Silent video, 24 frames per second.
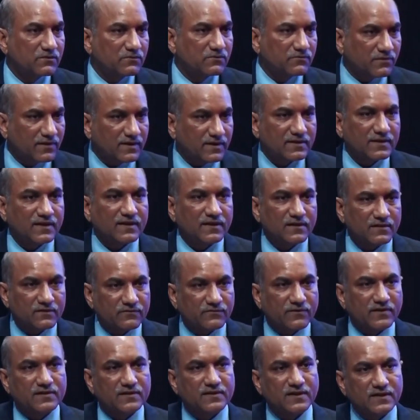further and
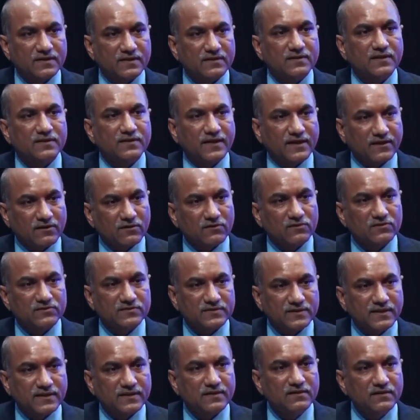further in the
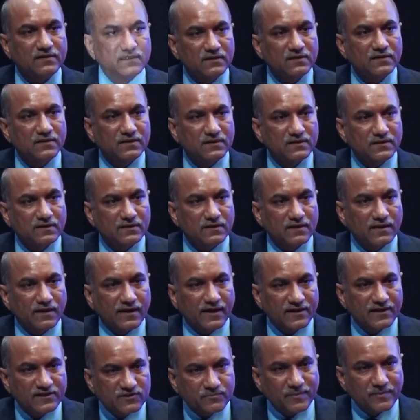technology and
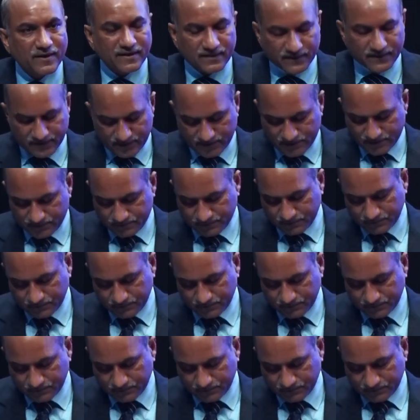expand it.